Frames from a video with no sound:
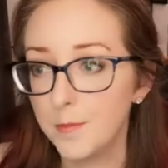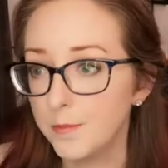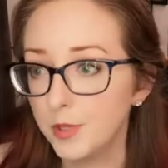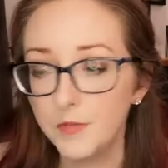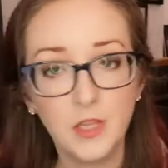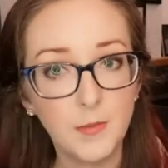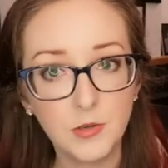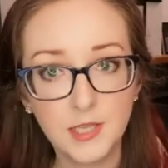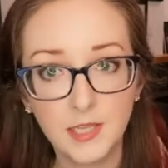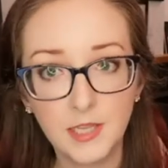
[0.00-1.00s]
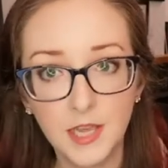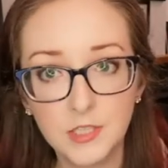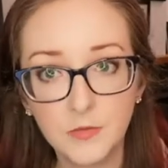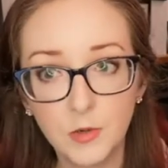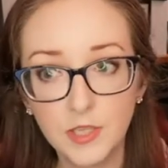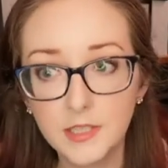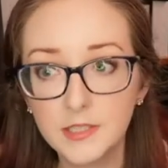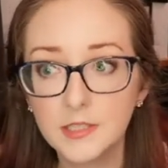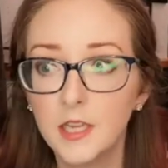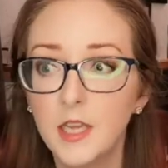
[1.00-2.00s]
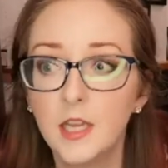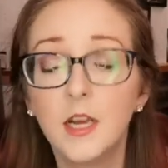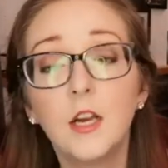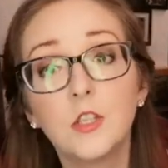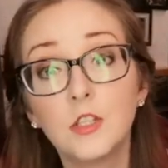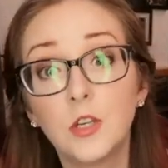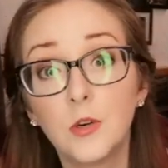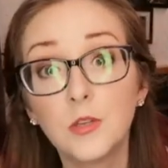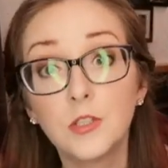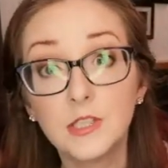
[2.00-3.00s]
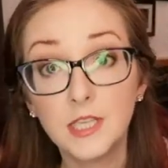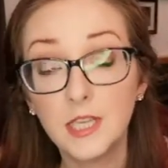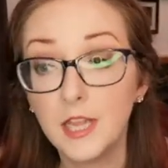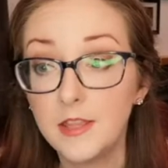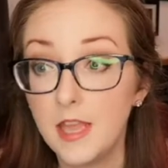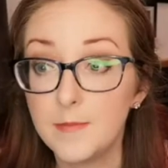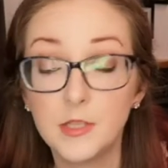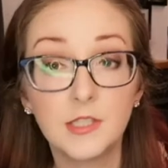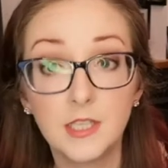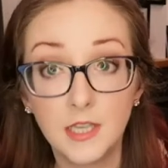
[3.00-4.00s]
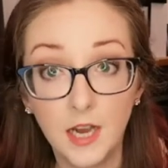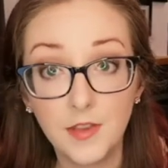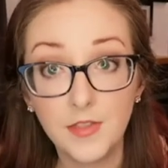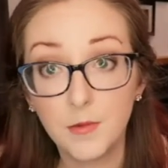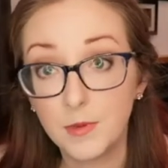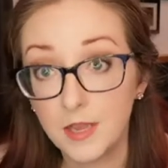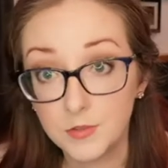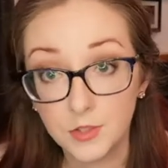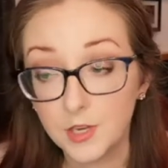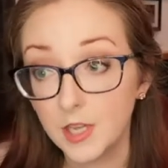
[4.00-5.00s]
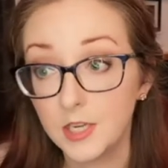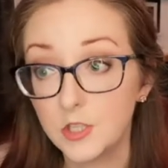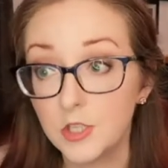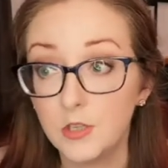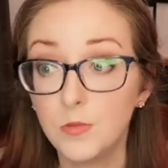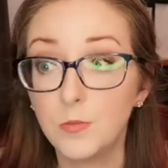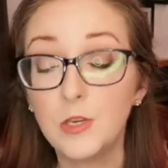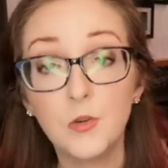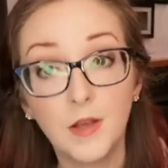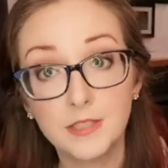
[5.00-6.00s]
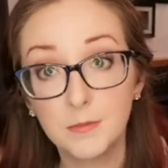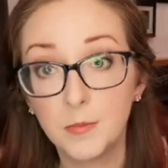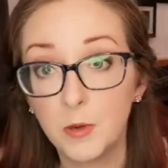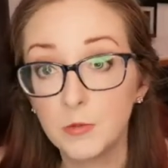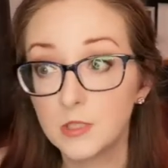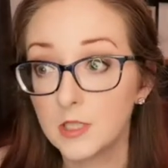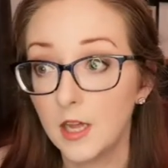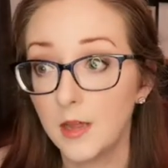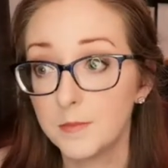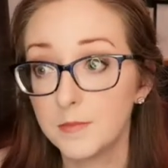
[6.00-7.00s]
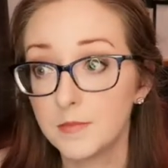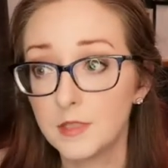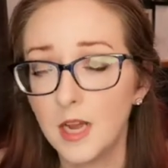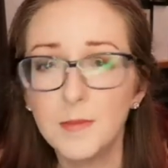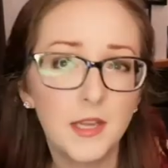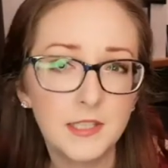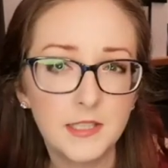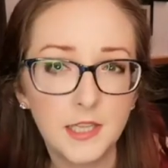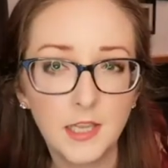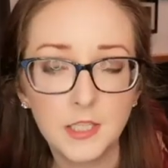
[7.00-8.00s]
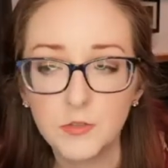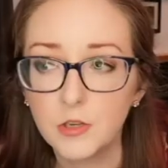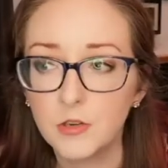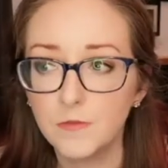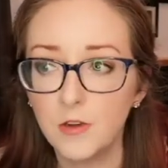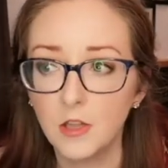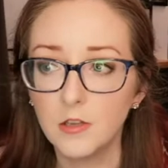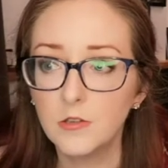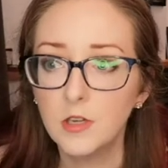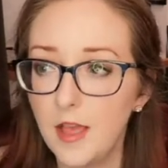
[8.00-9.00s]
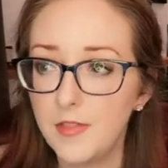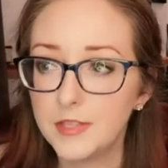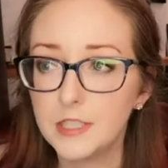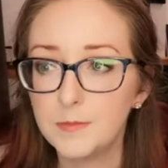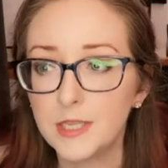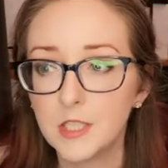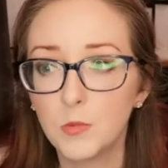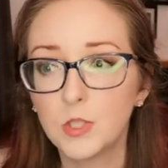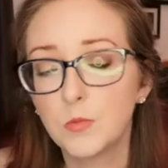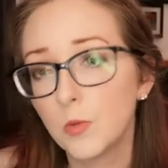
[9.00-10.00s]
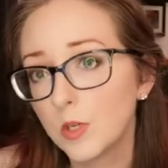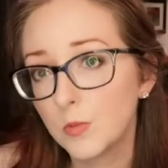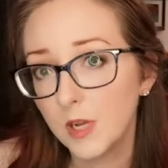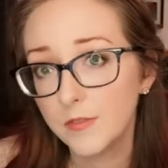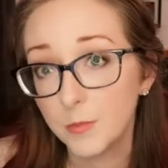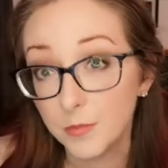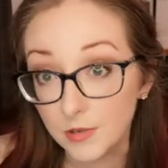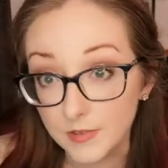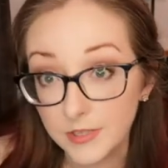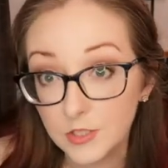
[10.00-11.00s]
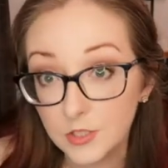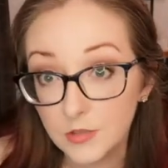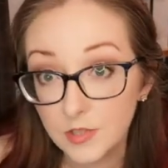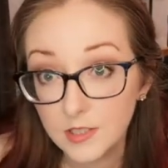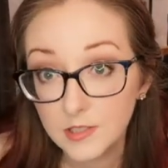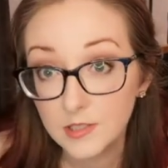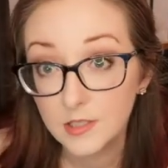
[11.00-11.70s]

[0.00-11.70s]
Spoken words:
briefly about deadlines for this. So you'll see in the MLC guide that we have circulated to you, we do have some proposed timelines and deadlines for you to follow. And this is based on what's worked well for previous students.